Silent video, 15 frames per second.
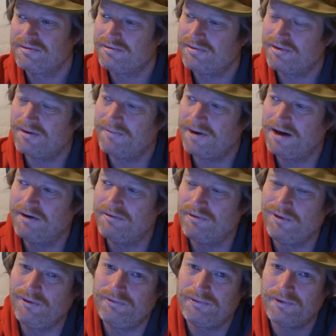for the amount of
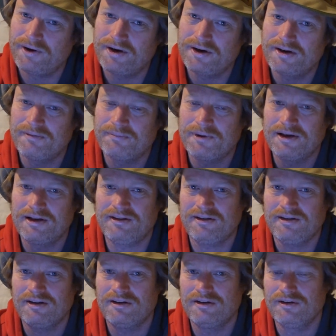off-road
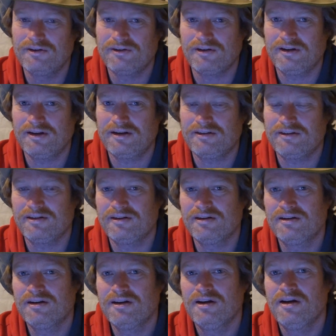ability you lose on
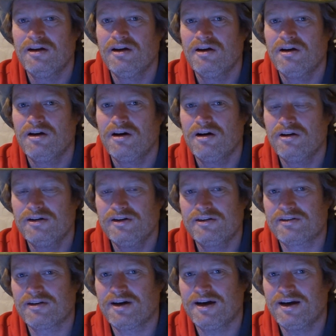these
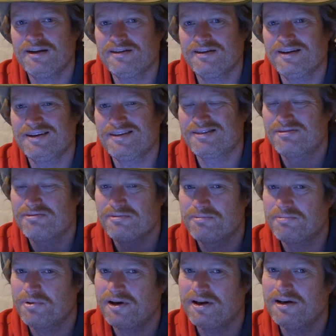tires is
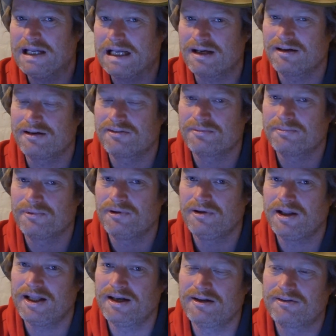pretty
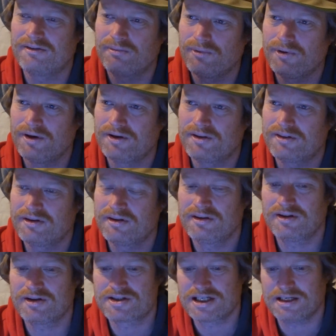negligible, and it's worth
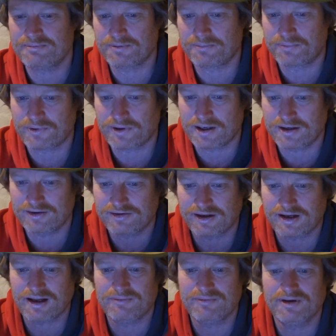the cheaper price.
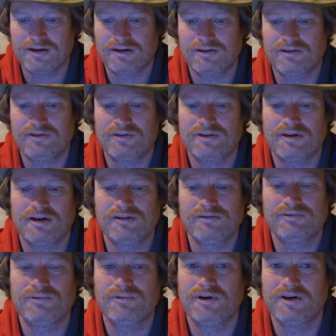They come in at
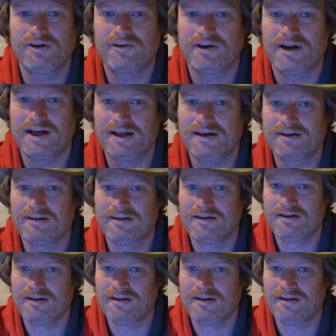2,400 Rand.